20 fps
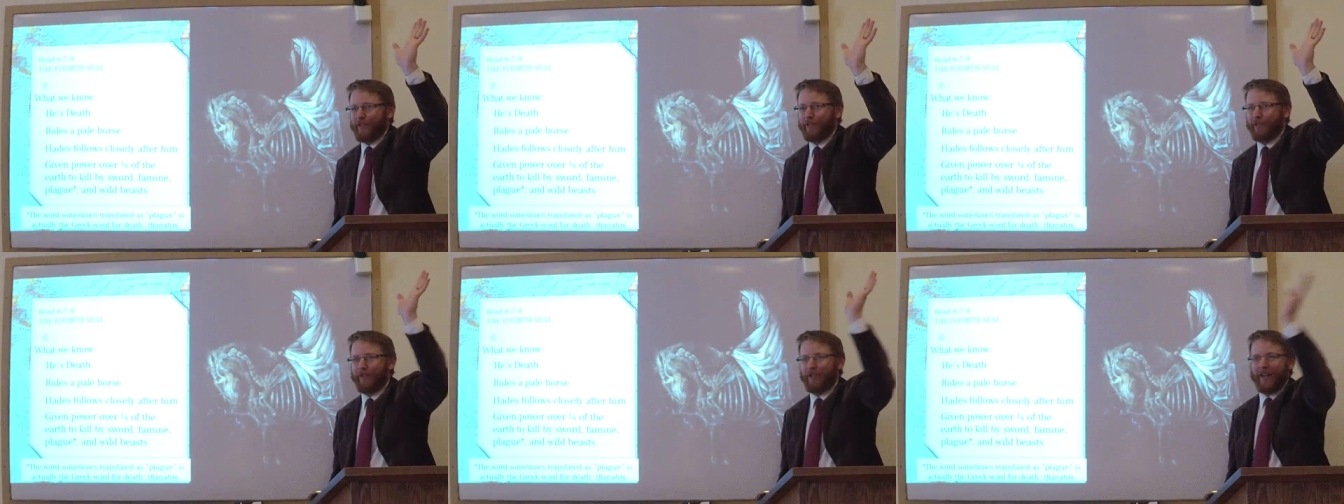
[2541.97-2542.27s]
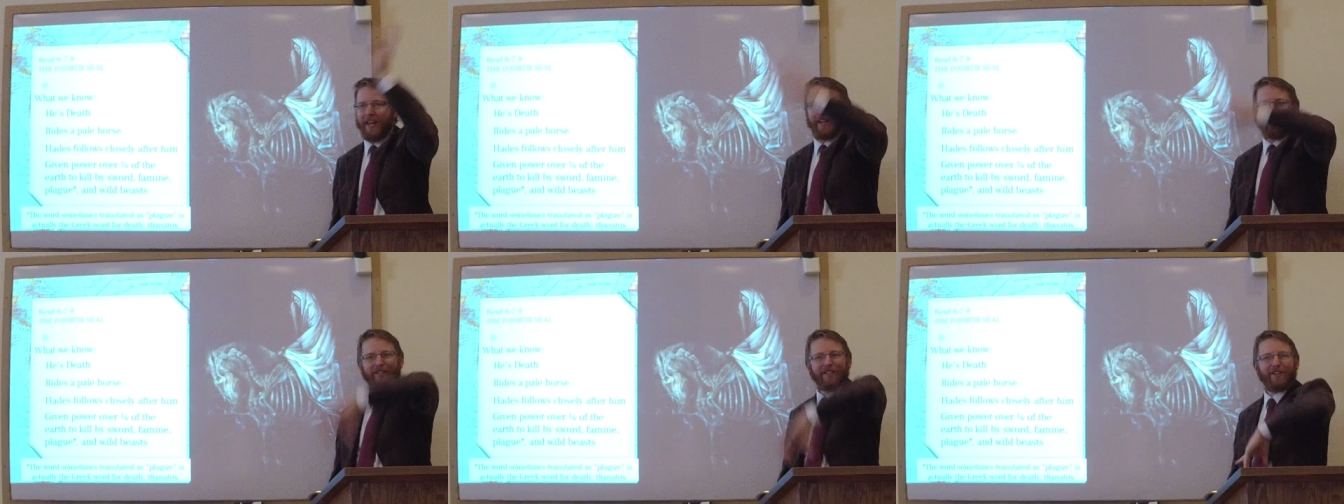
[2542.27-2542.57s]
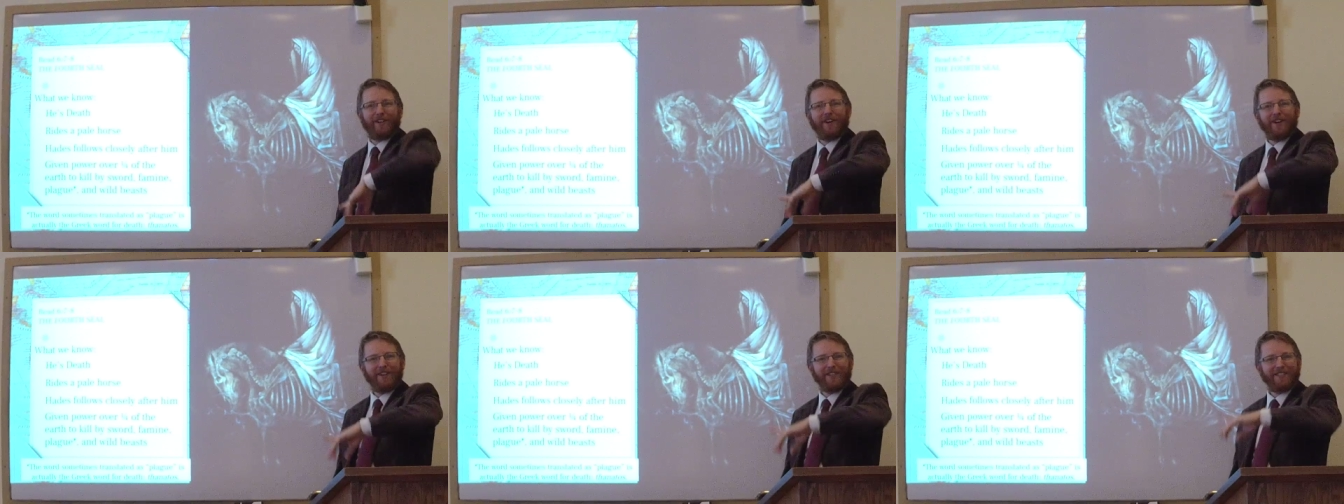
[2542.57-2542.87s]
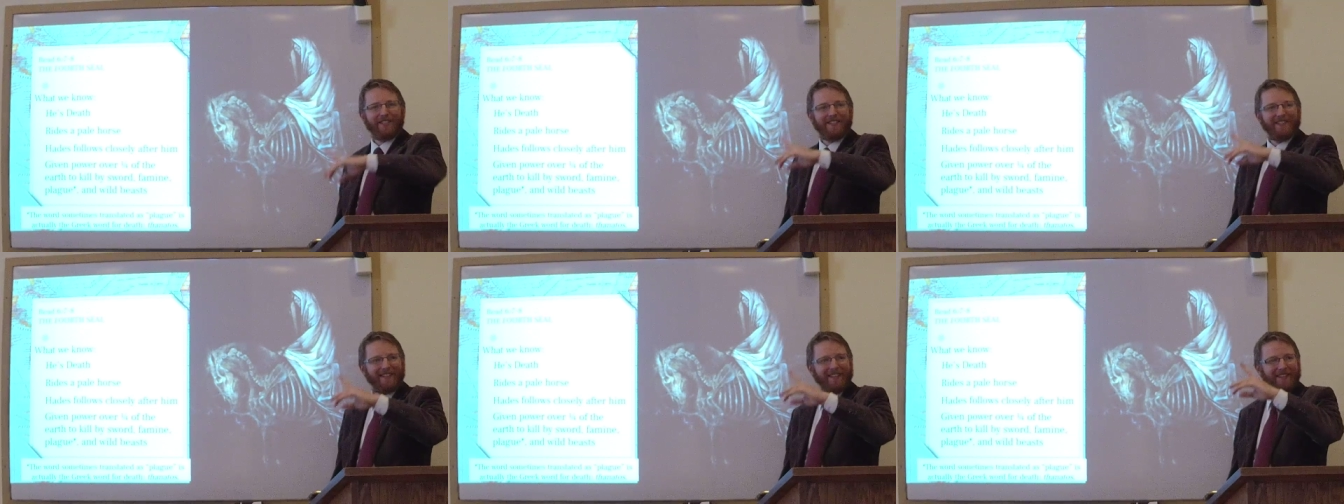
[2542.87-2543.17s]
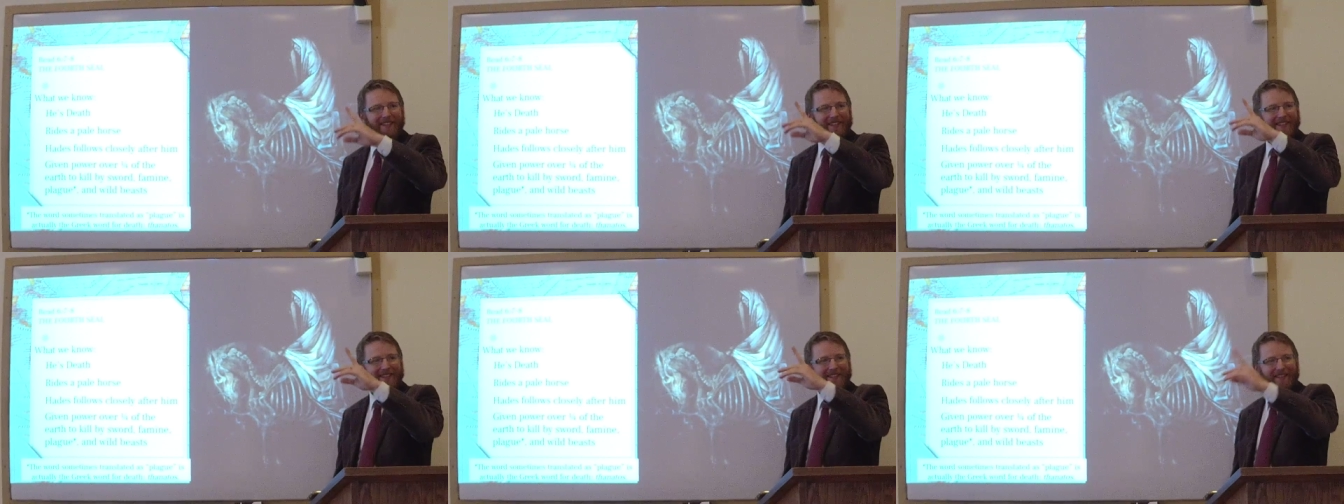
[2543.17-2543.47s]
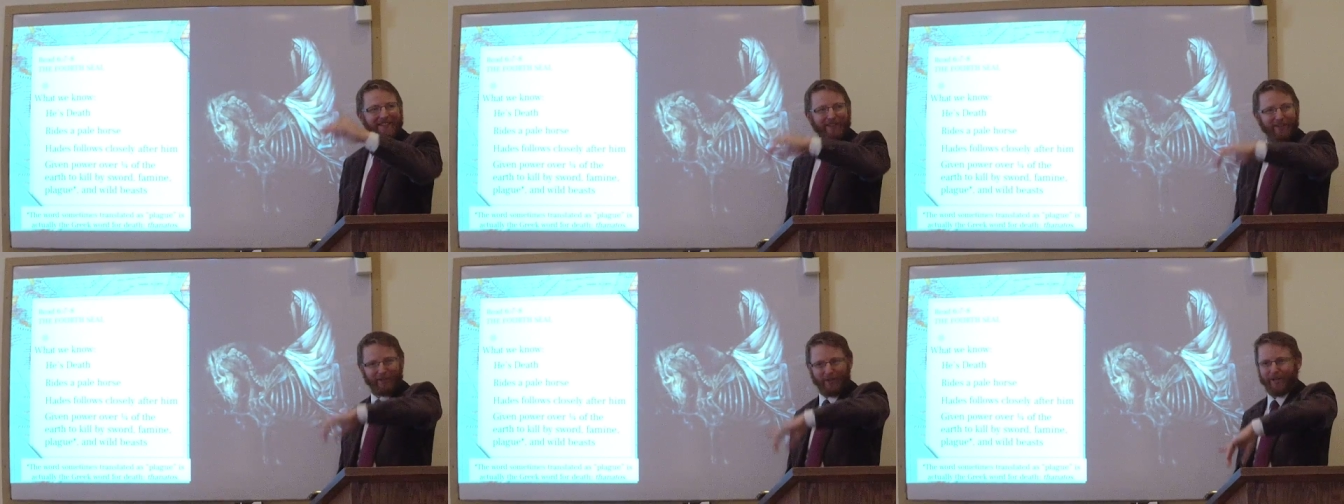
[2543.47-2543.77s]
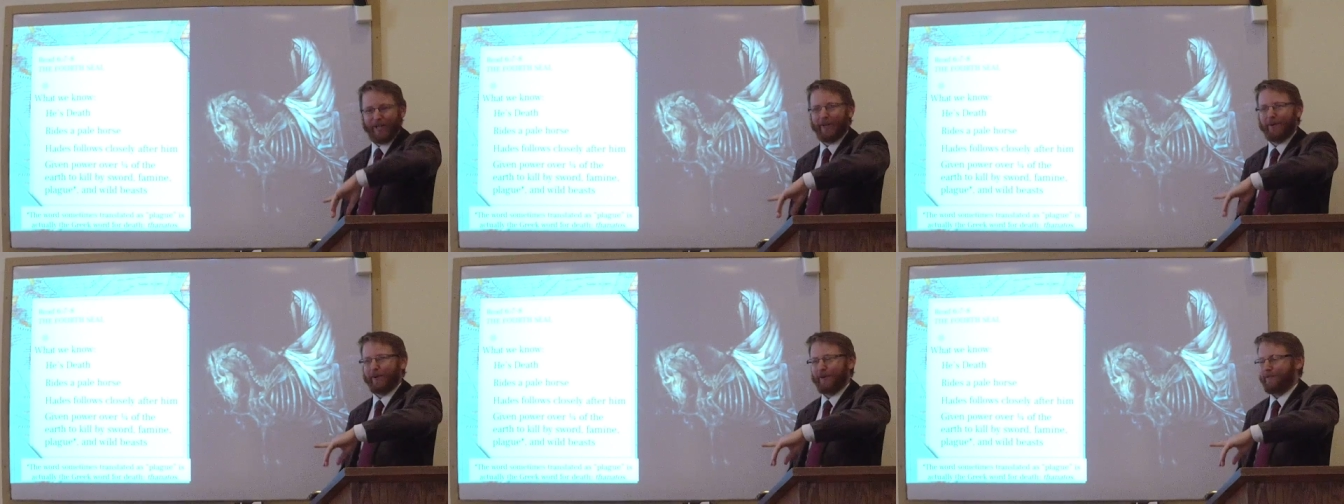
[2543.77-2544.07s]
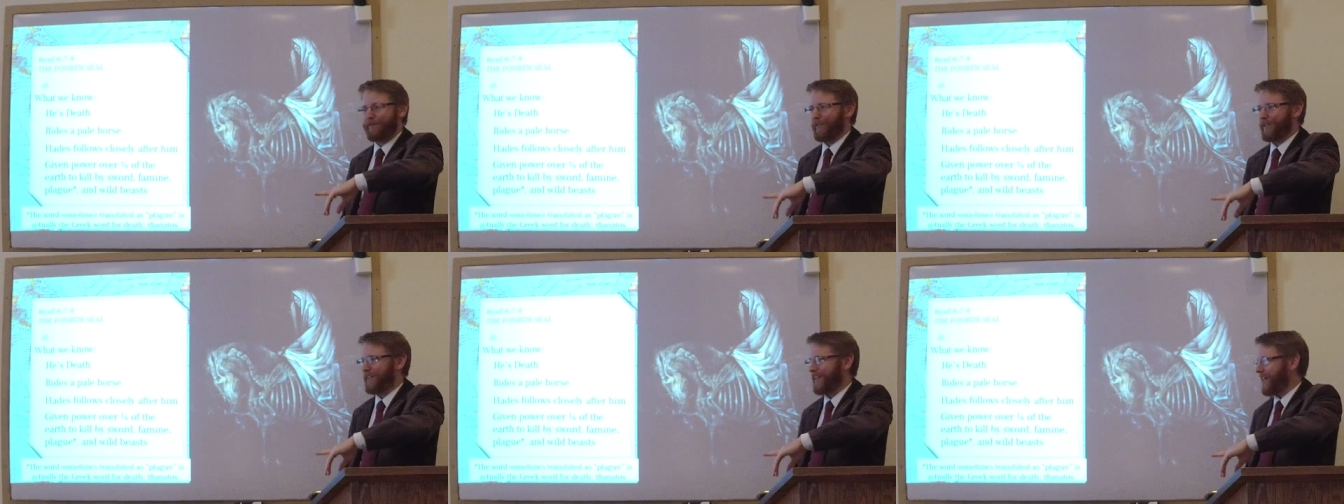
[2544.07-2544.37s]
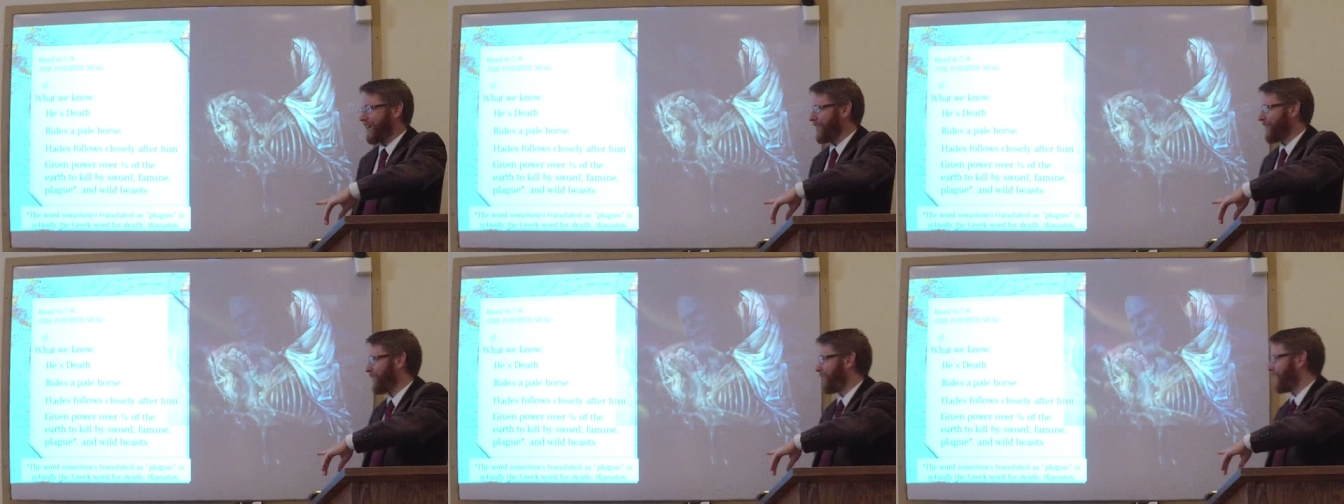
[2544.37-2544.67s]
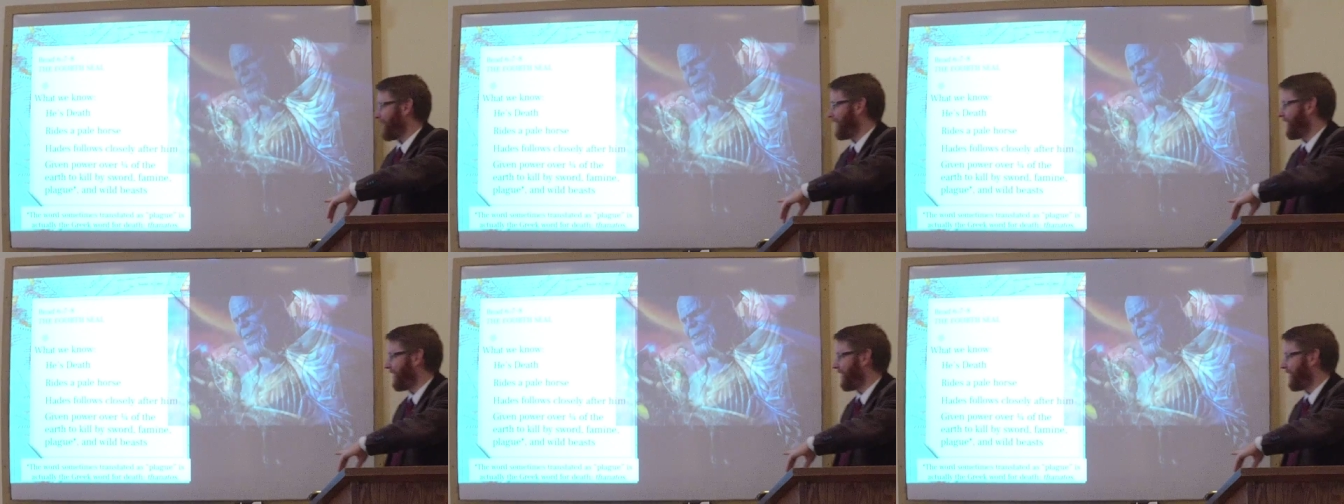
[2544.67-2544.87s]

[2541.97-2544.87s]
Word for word: Thanatos, the Greek word for death,